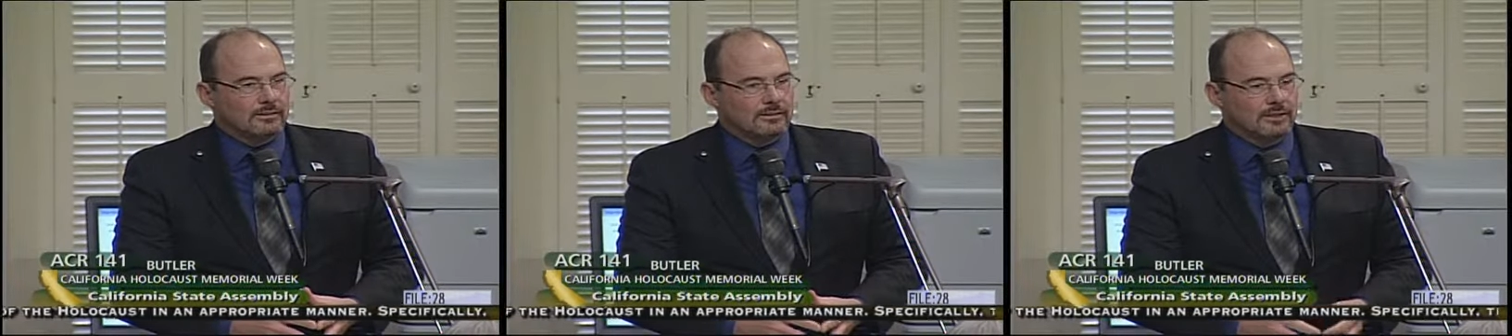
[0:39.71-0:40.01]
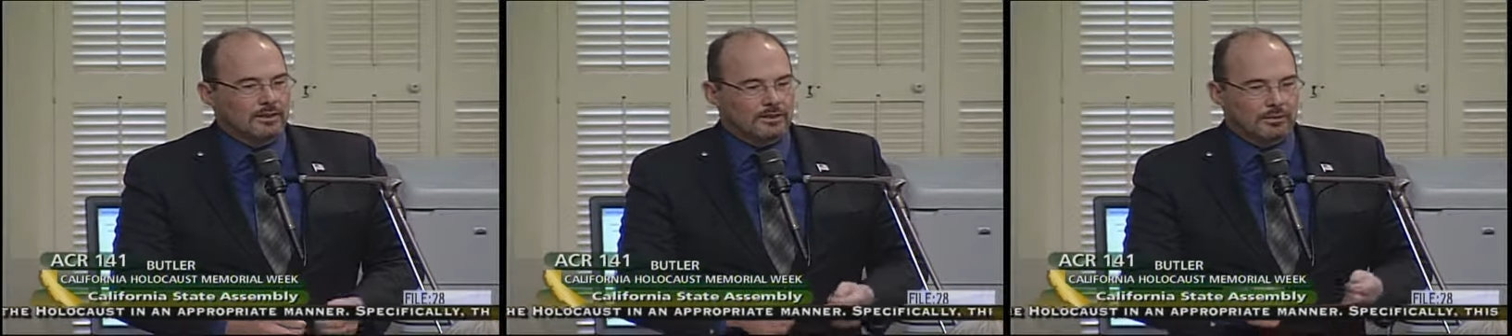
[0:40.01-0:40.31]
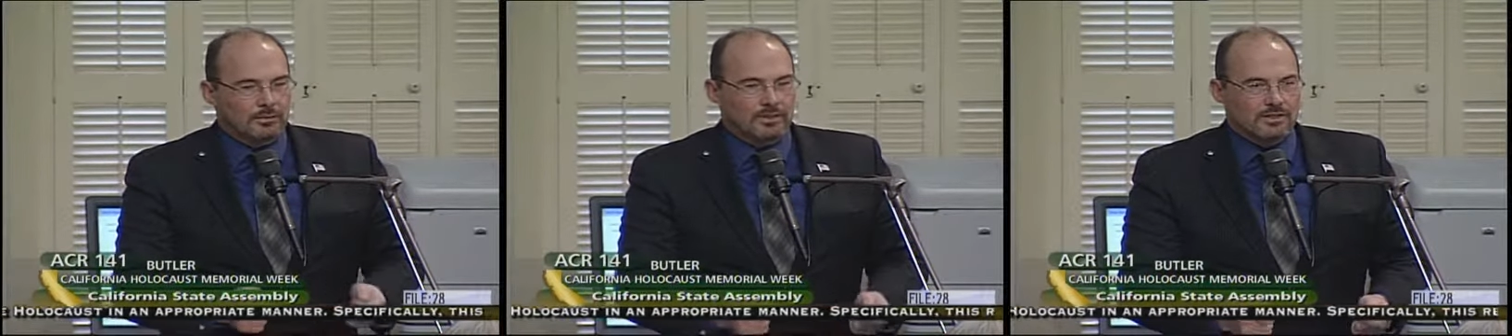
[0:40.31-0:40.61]
And he
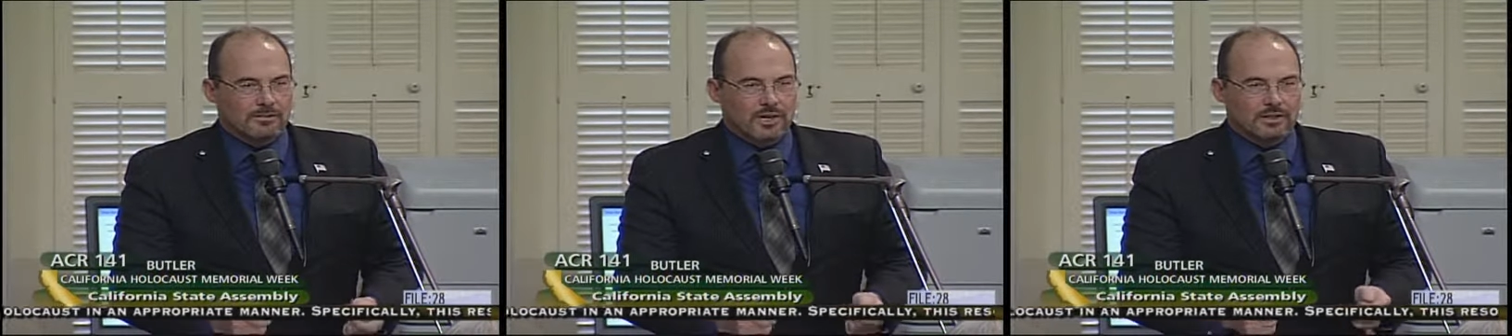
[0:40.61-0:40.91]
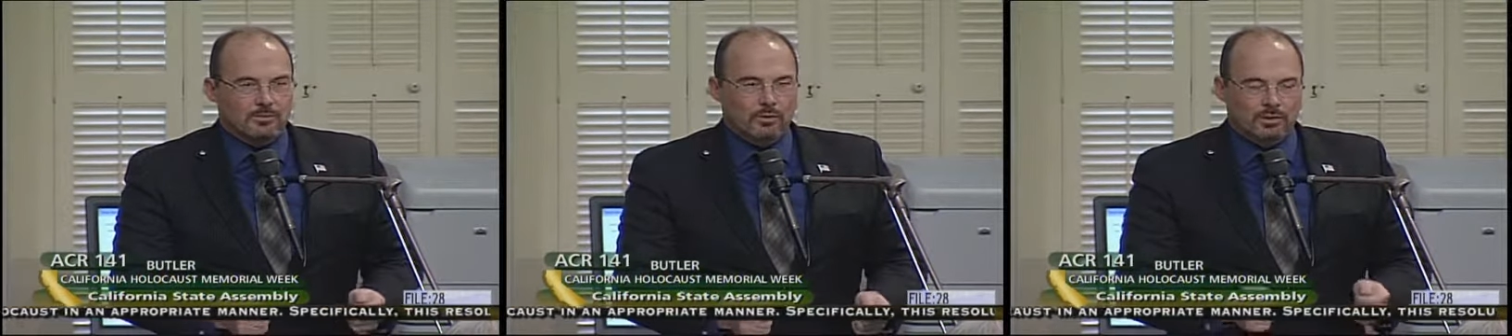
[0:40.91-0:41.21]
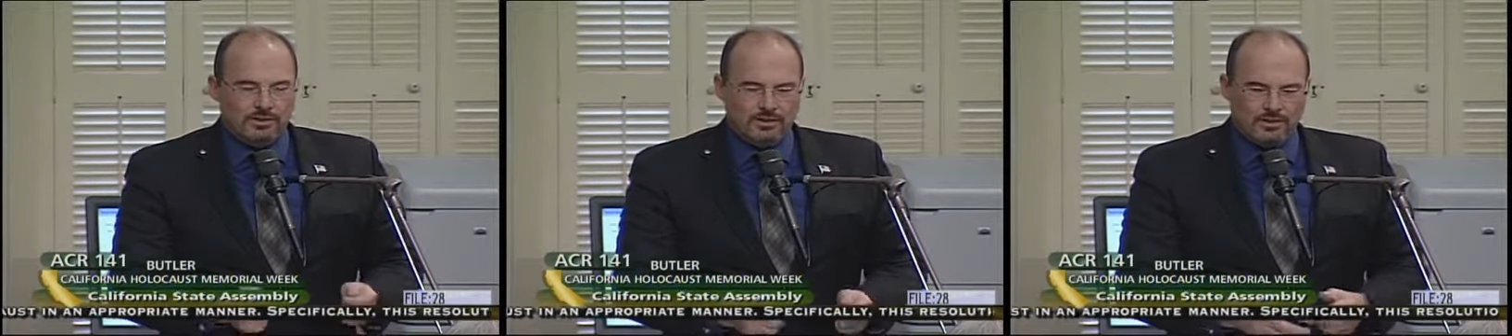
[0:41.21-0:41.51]
showed me his
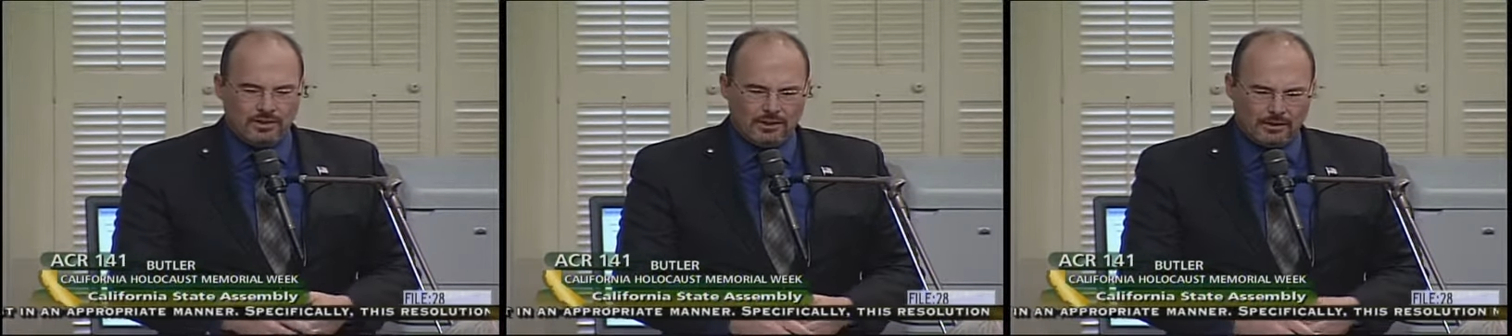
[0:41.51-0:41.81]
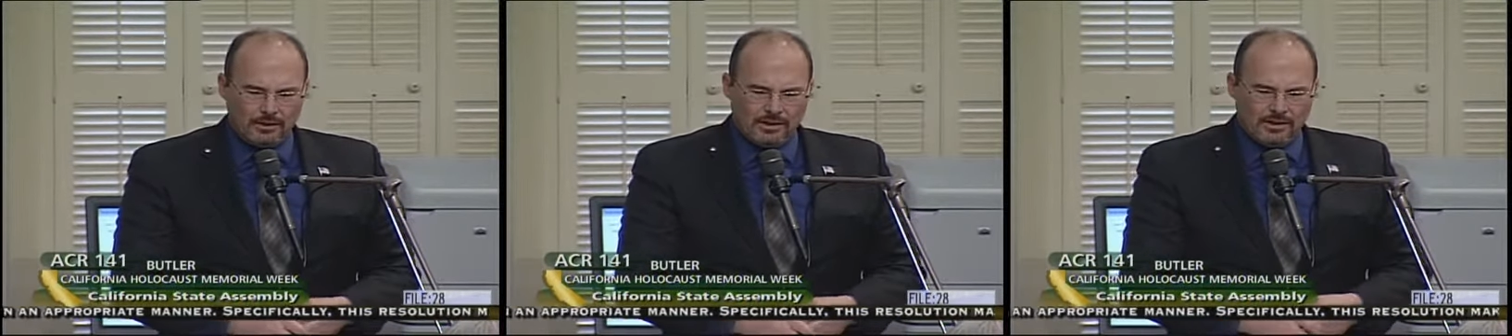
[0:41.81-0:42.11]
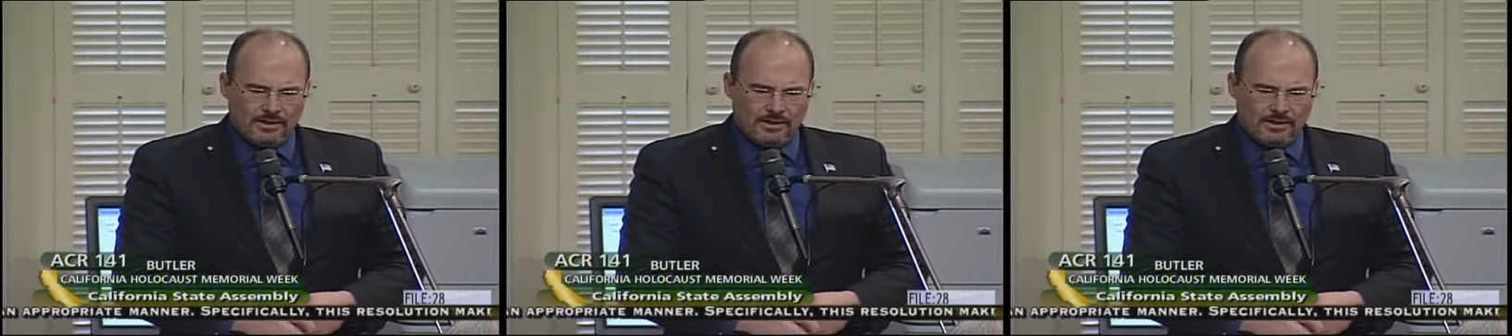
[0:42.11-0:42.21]
passport and he said, You know,